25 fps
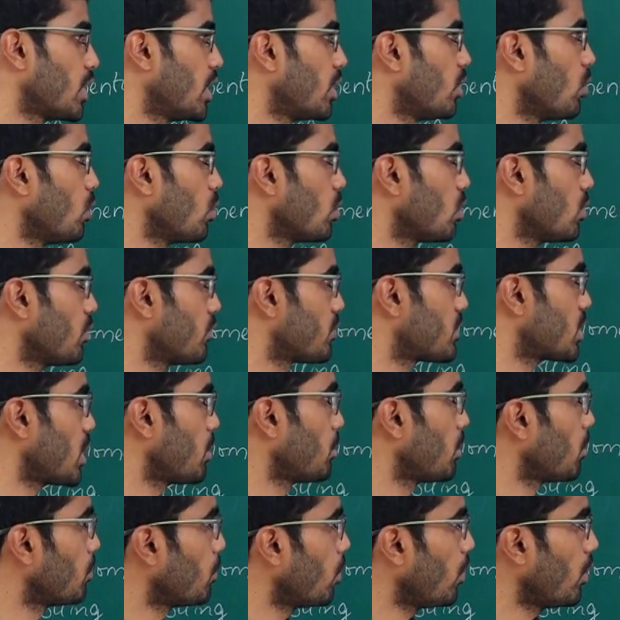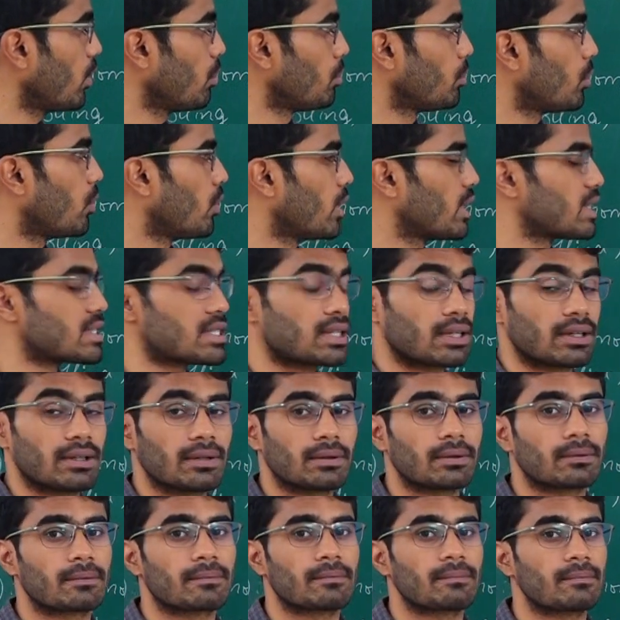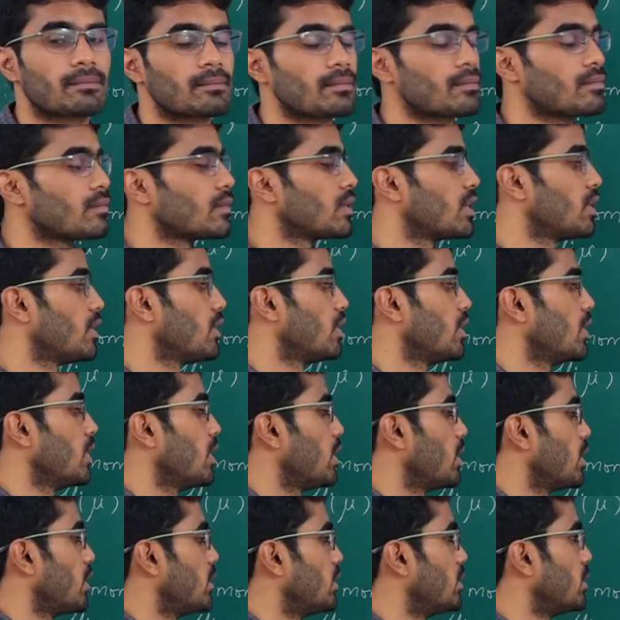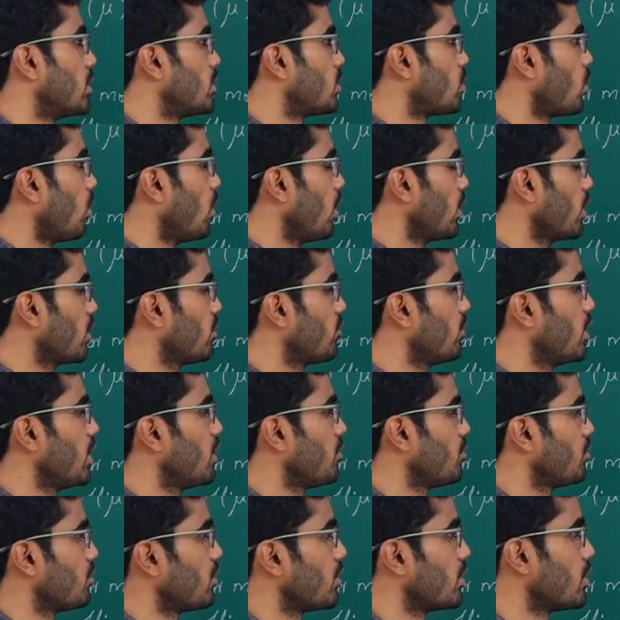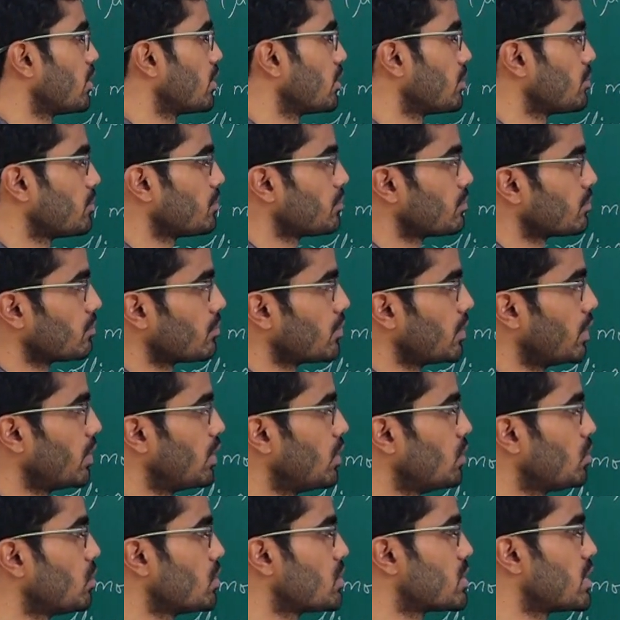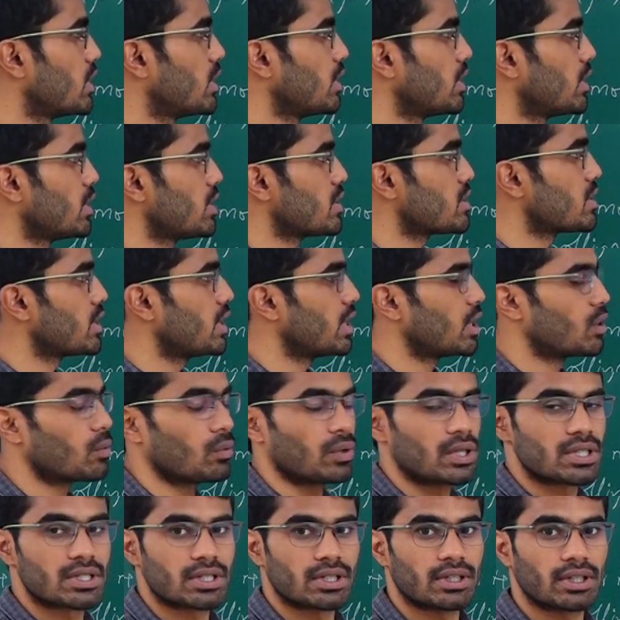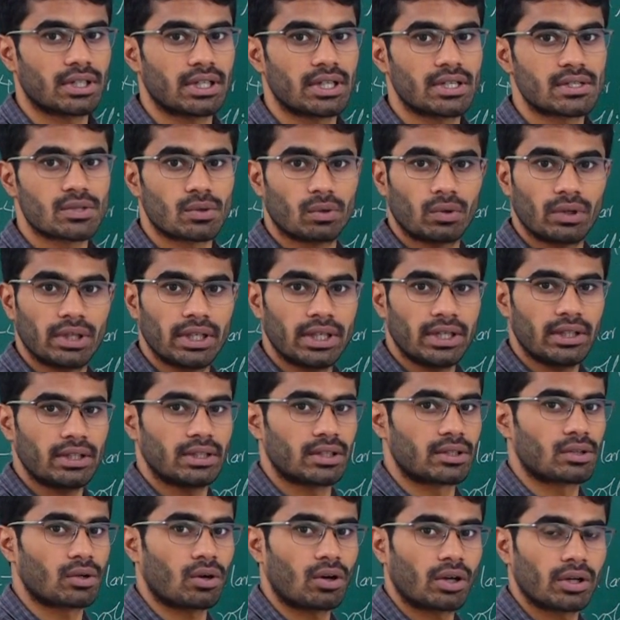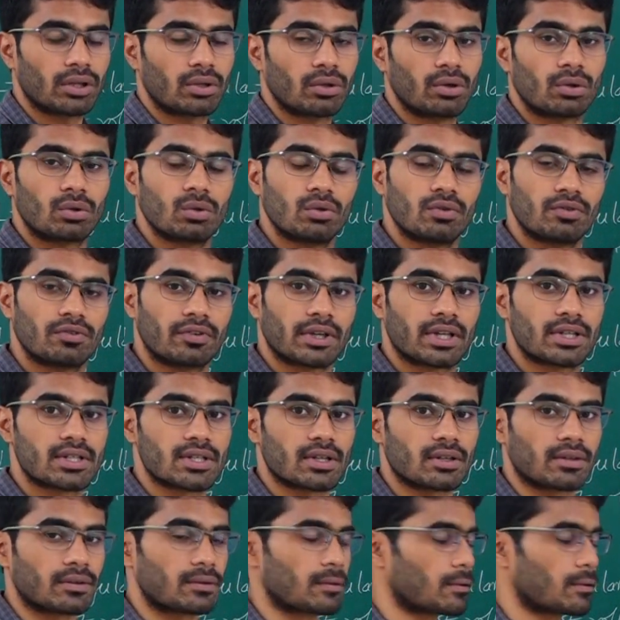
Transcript: note of some important points here. The torque we have used in this equation is only the torque due to friction.